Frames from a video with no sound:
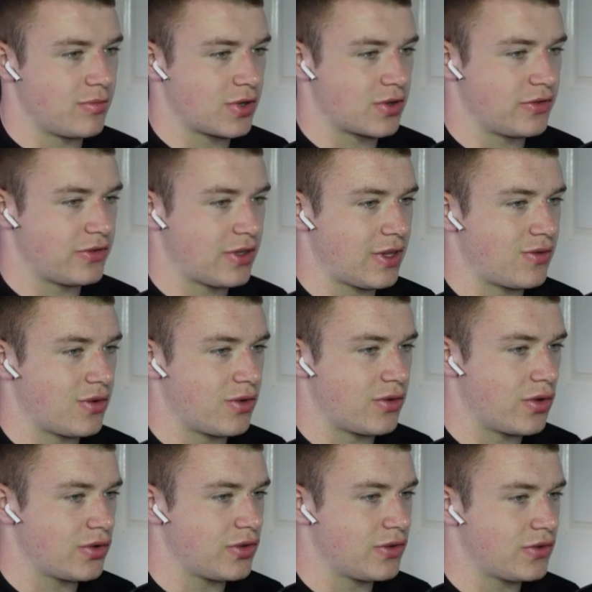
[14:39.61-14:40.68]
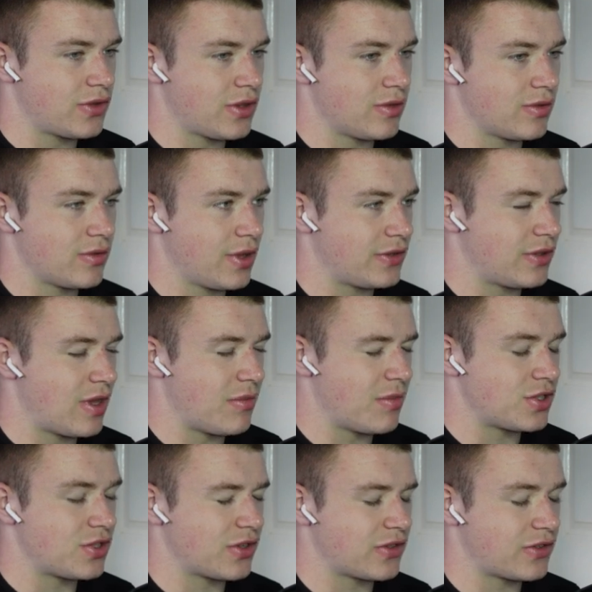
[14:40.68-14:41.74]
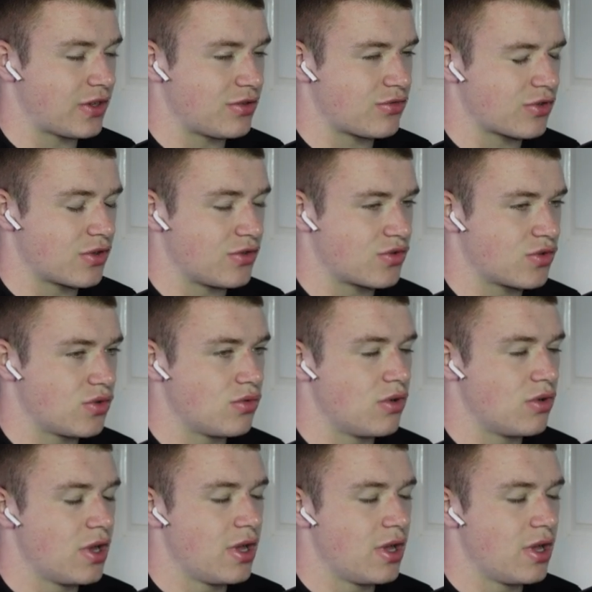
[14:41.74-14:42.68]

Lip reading: Because if you're not using, let's say, much eccentric control,